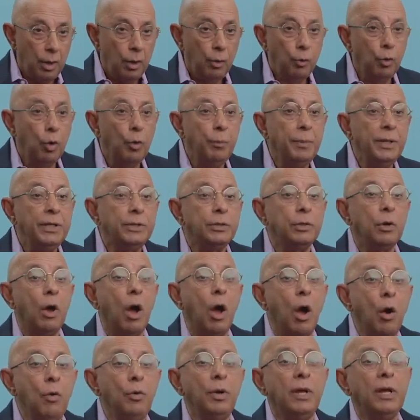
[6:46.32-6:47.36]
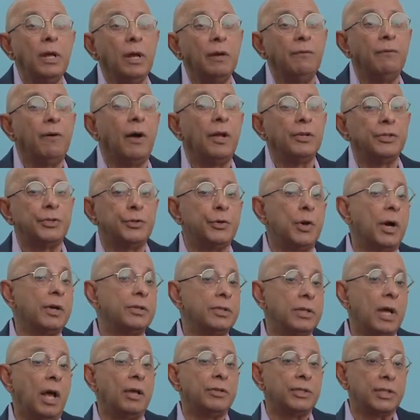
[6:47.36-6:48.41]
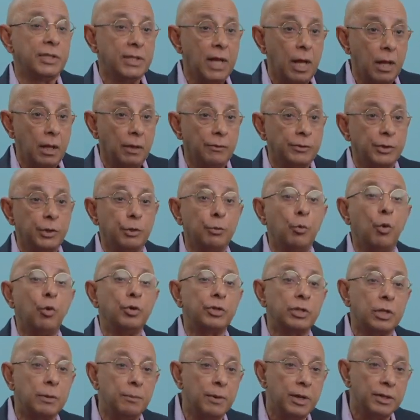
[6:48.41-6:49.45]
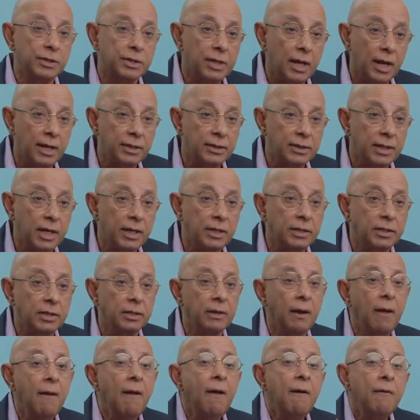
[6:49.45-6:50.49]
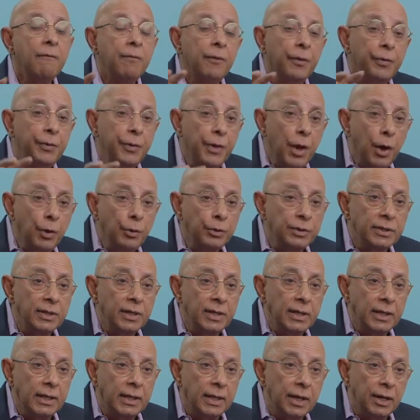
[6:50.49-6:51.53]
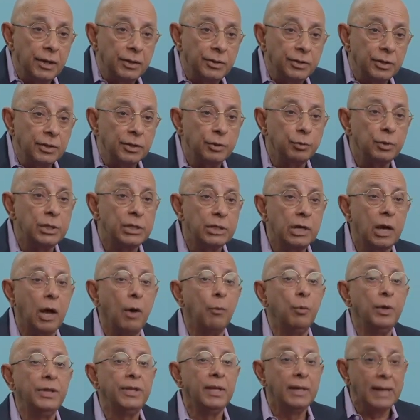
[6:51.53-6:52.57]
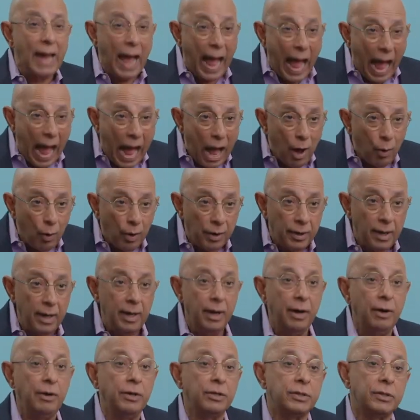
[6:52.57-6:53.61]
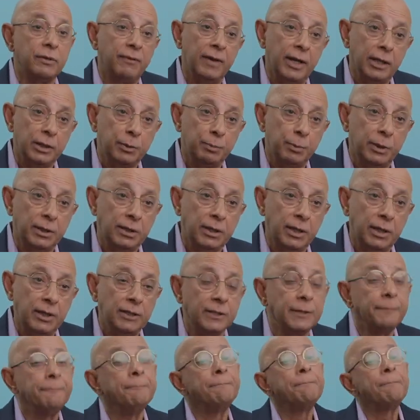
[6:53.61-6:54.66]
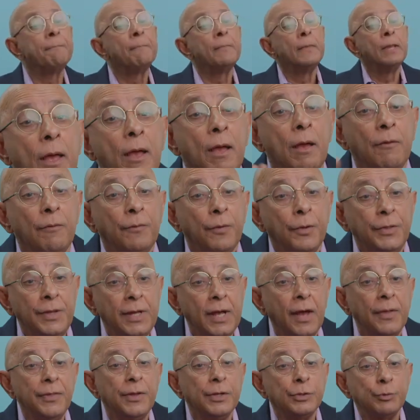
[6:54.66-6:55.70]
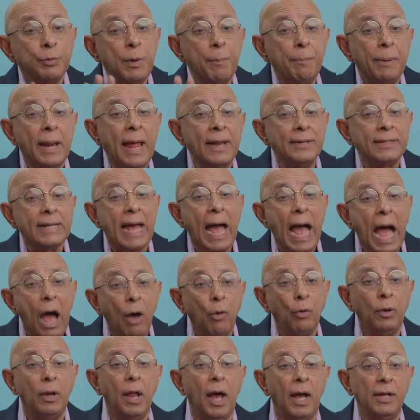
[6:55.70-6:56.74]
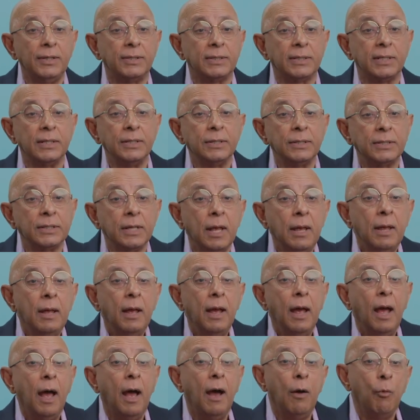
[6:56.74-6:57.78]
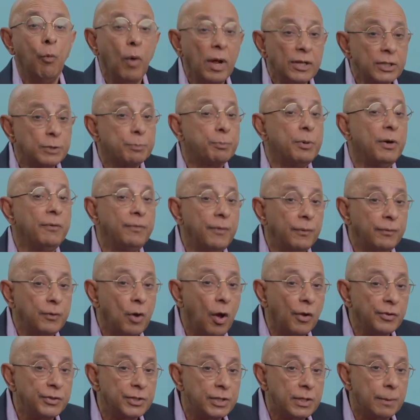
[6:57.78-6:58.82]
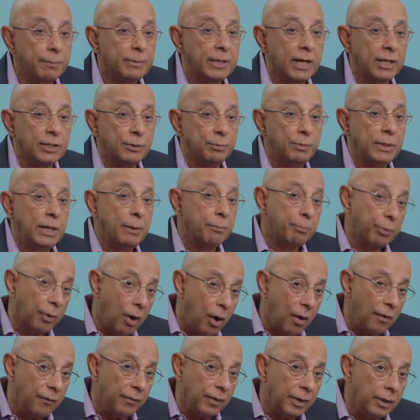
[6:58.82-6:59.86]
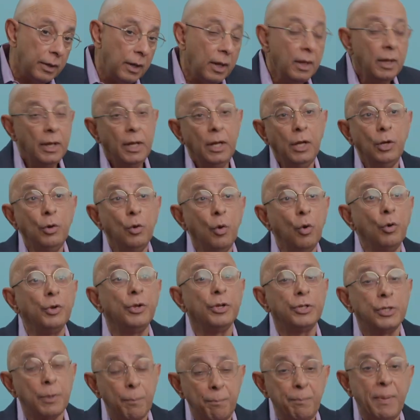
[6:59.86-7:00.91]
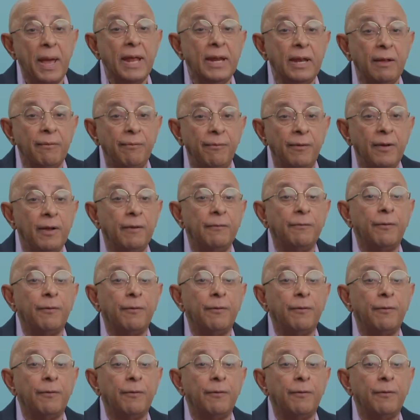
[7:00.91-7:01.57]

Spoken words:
will be to only advance drugs ourselves towards commercialization for those indications which are within our areas of expertise. For the others, we plan to out-license once proof of concept has been proven in order to benefit